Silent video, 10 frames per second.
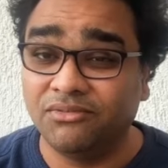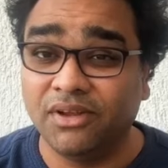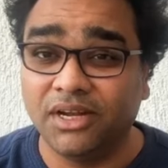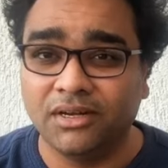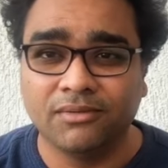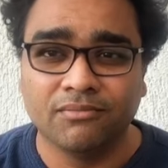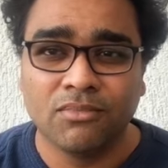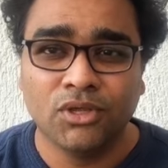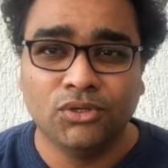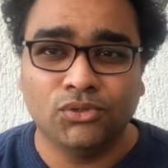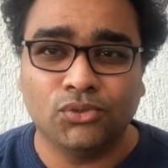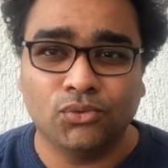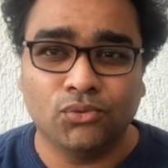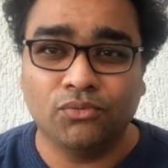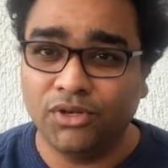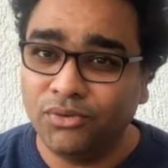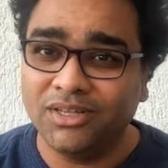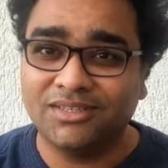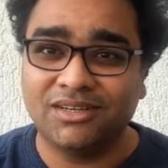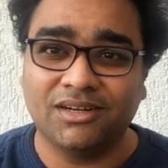failed so when you
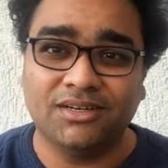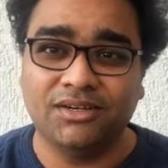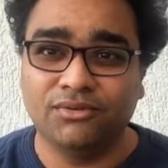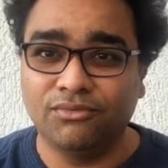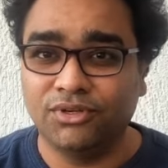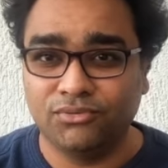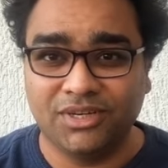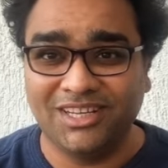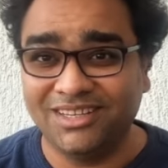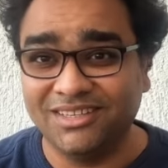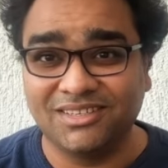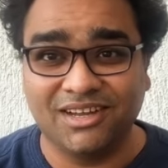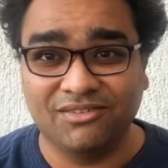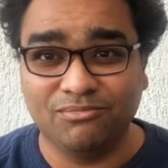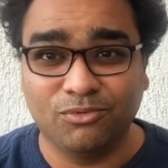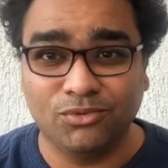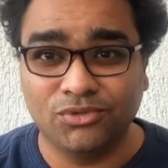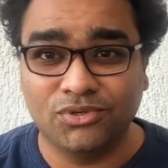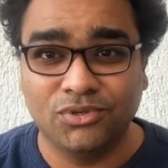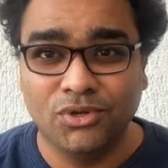get started and when you read this kind of
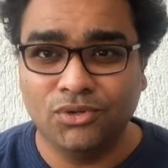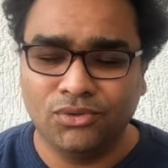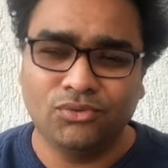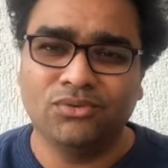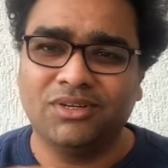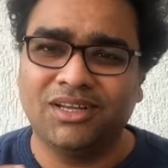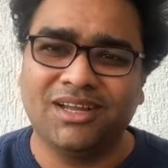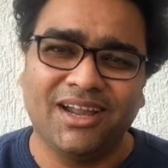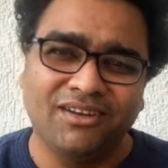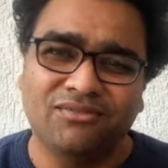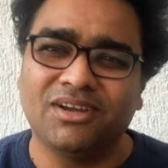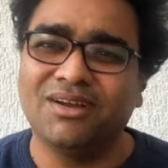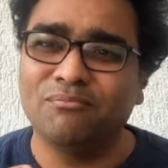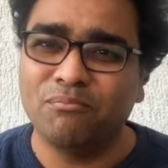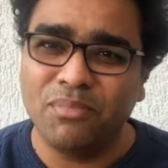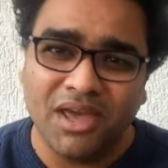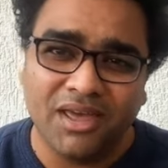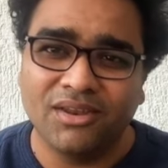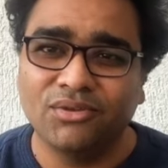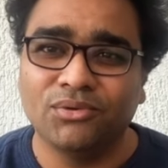post you kind of
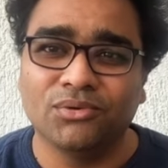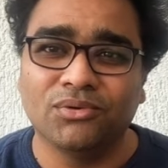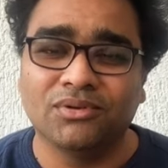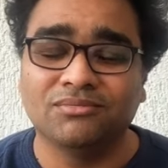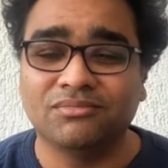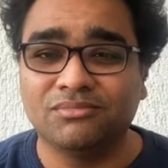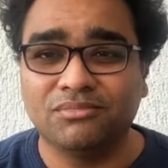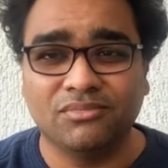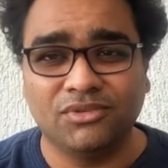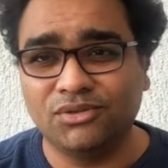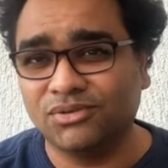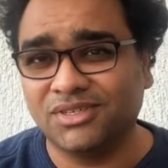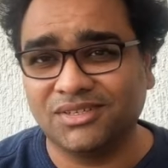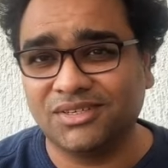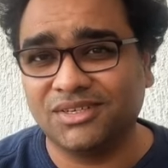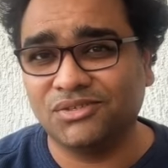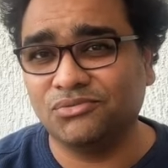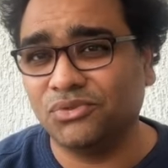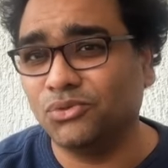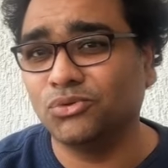compare your you know success
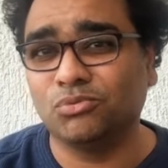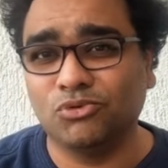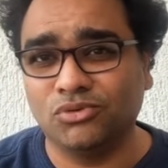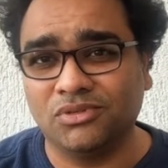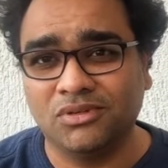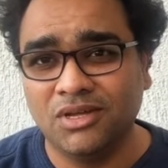with those posts